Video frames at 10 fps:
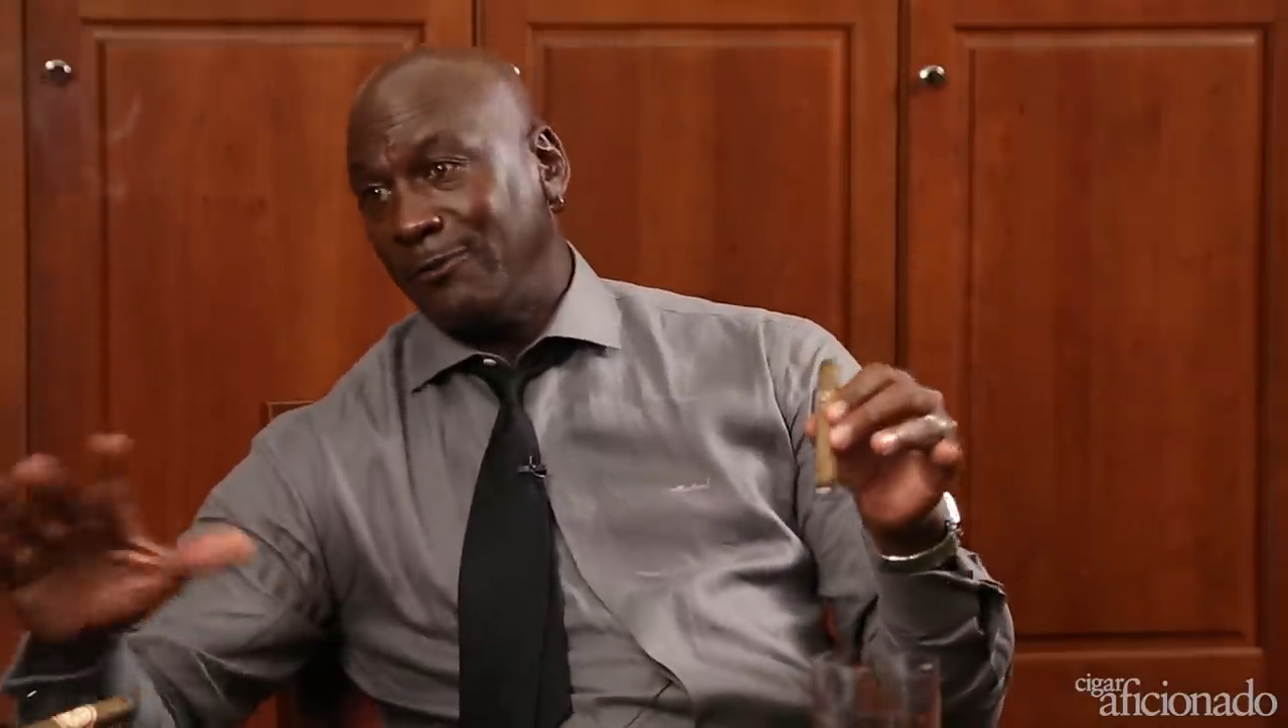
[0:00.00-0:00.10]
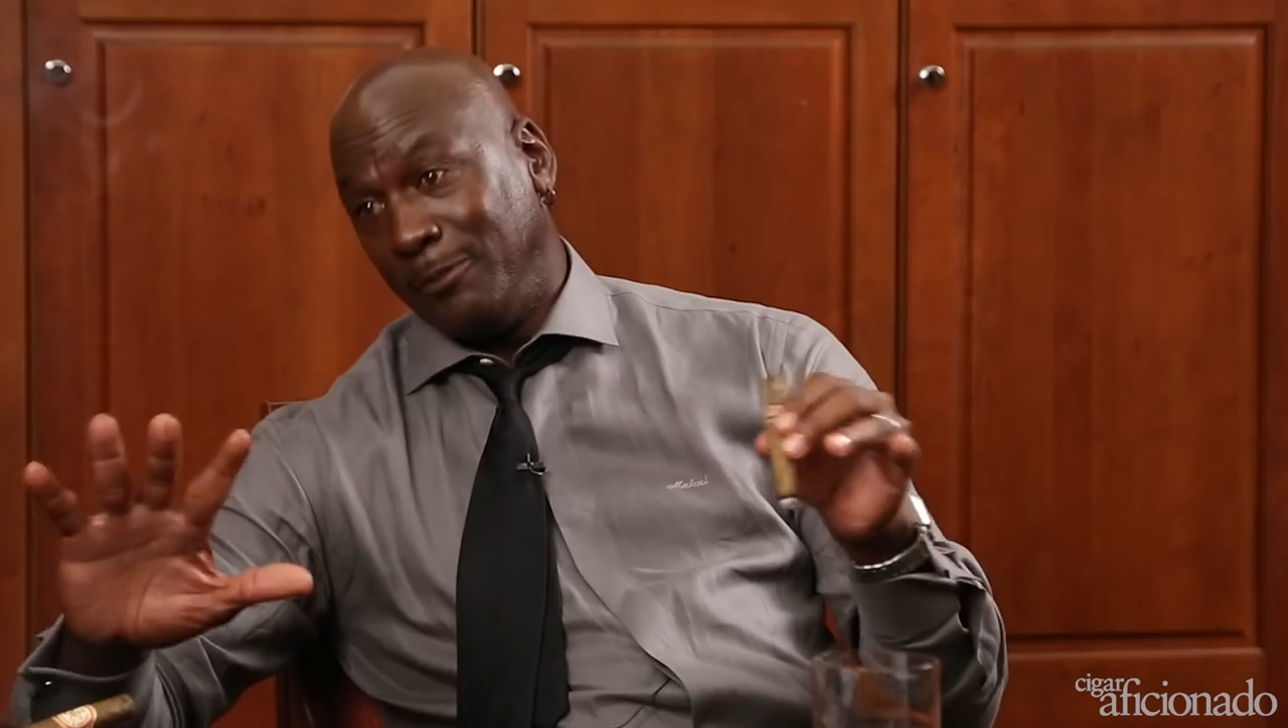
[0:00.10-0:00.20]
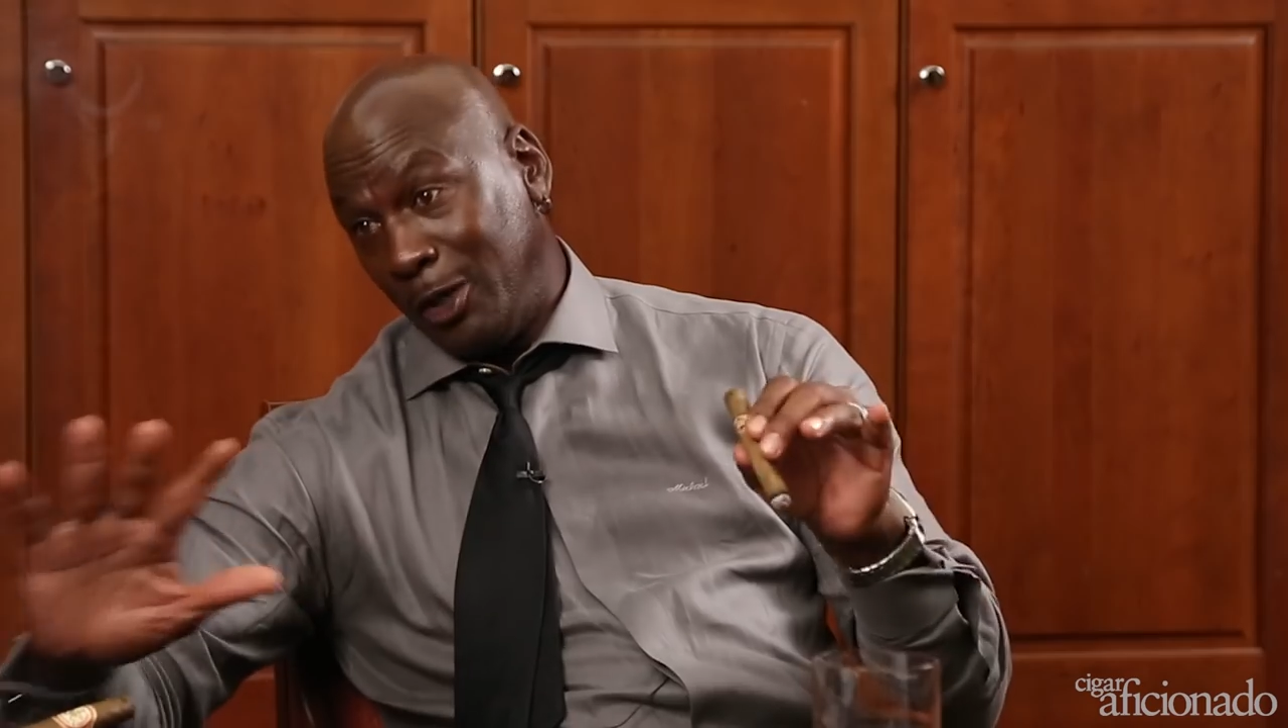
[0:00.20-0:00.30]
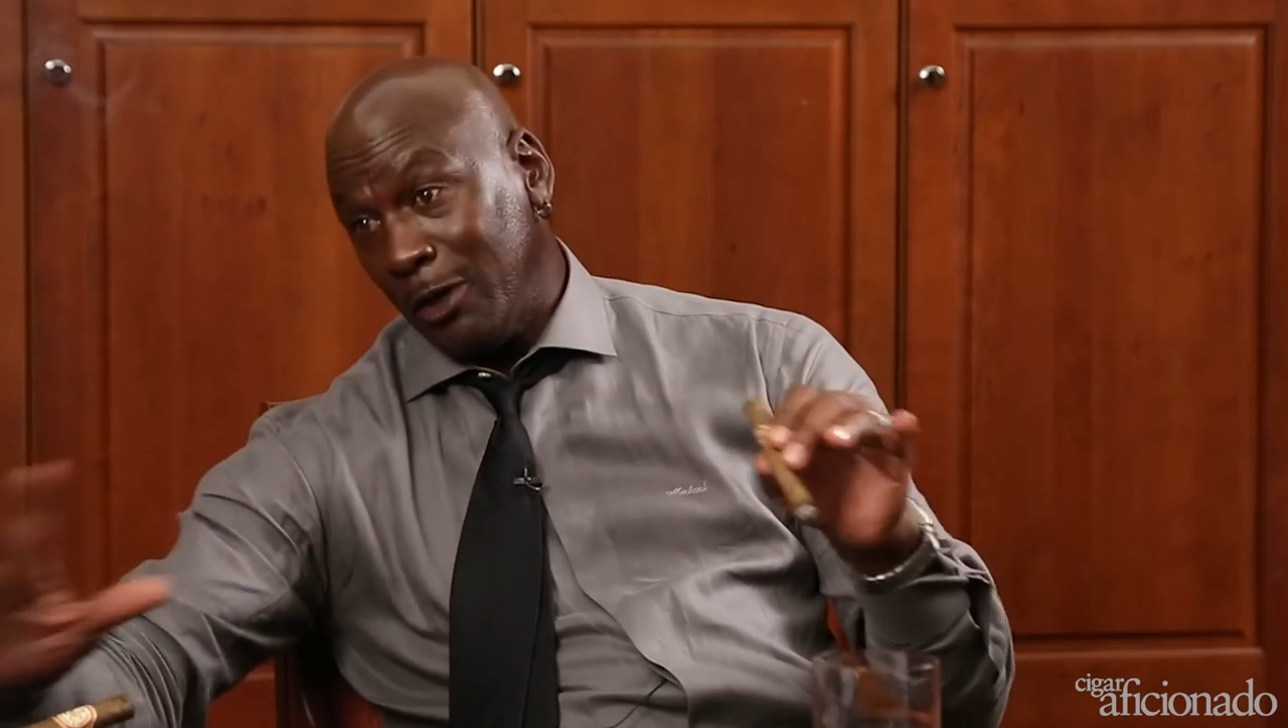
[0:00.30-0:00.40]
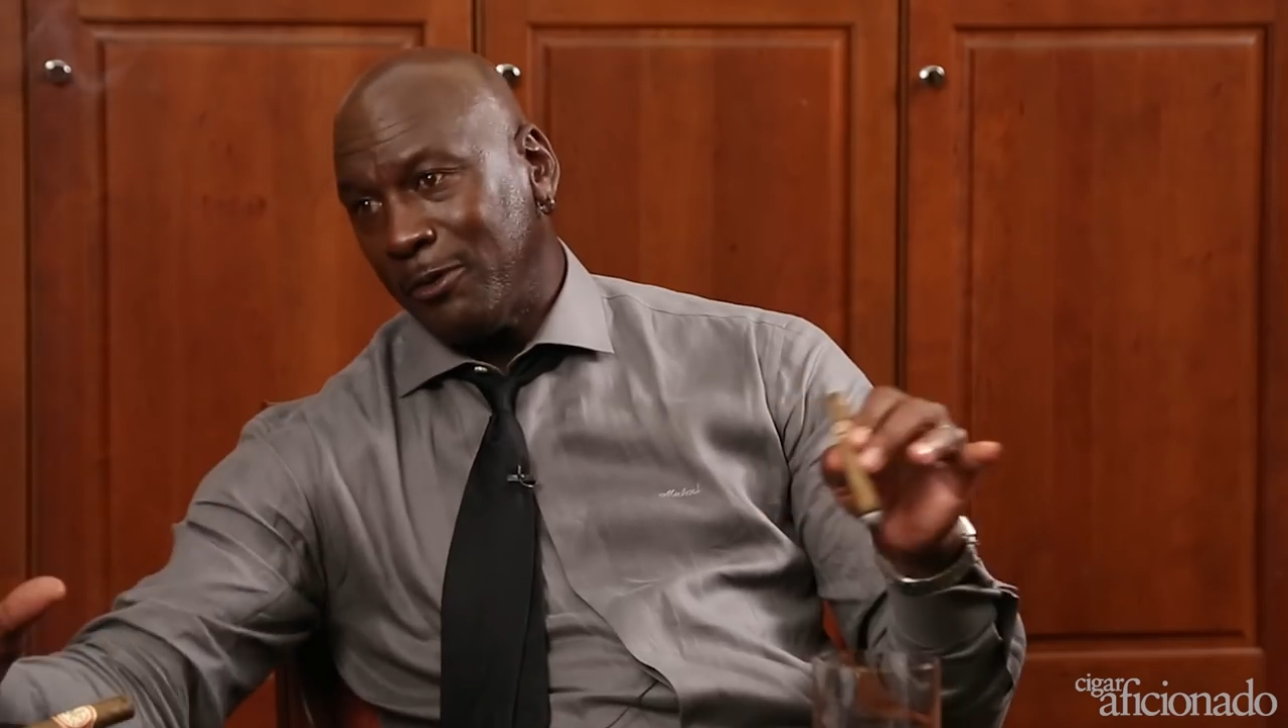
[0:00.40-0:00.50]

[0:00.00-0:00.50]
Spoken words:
from their